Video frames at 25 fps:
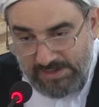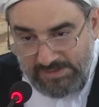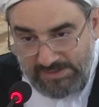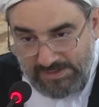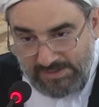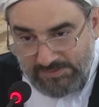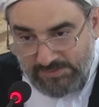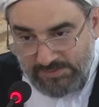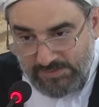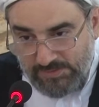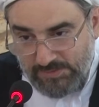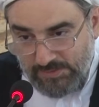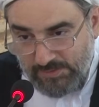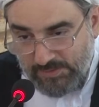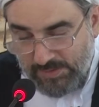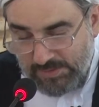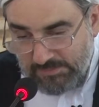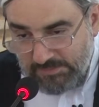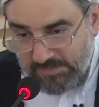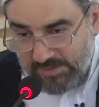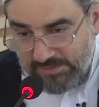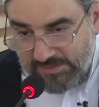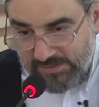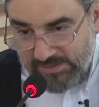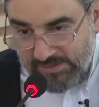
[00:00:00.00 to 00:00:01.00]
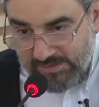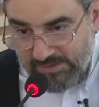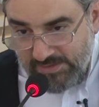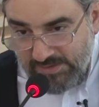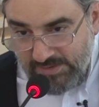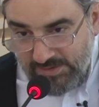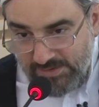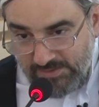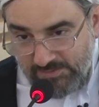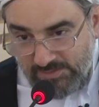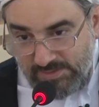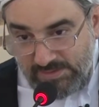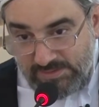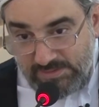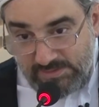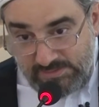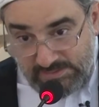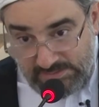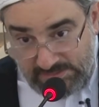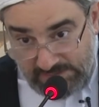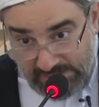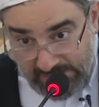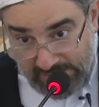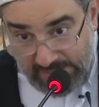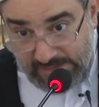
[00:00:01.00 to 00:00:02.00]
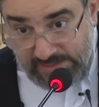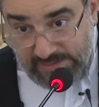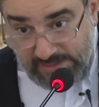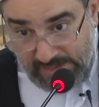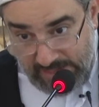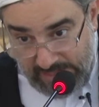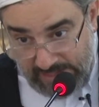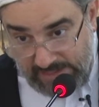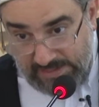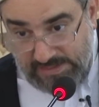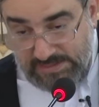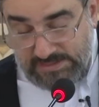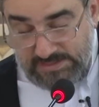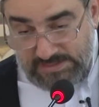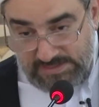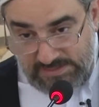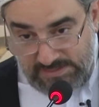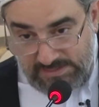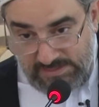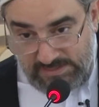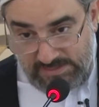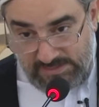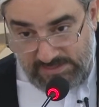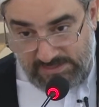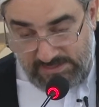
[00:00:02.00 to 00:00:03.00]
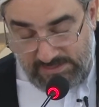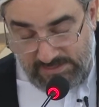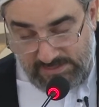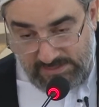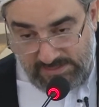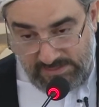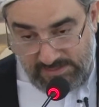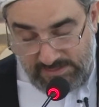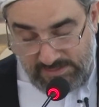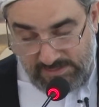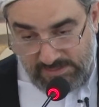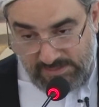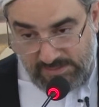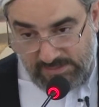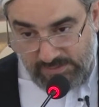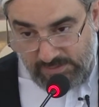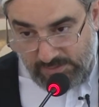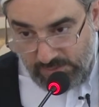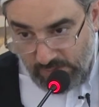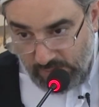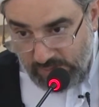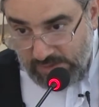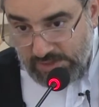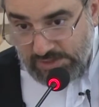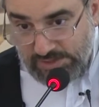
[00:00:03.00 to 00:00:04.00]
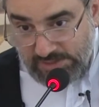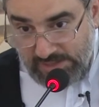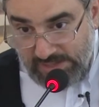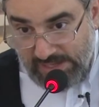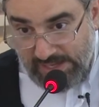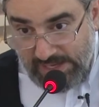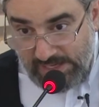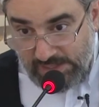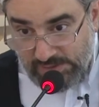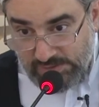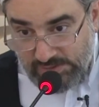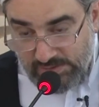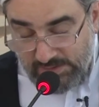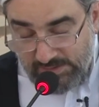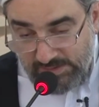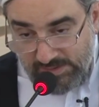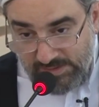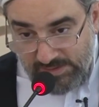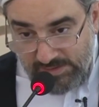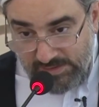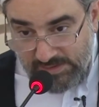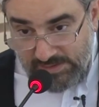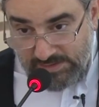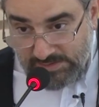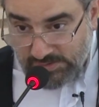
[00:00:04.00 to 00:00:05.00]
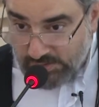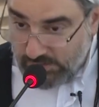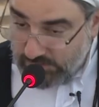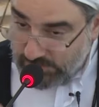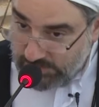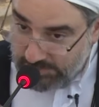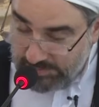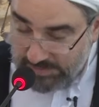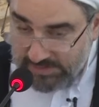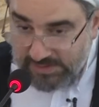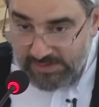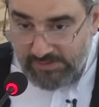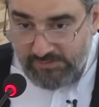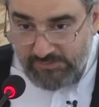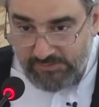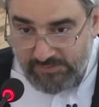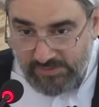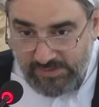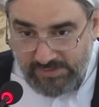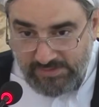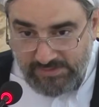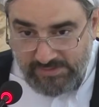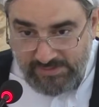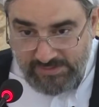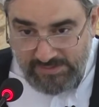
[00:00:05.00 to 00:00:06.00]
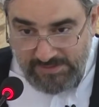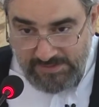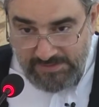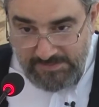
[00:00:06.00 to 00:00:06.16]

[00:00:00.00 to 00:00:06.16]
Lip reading: that to a mother with 10x knowledge and action, it's going to be different.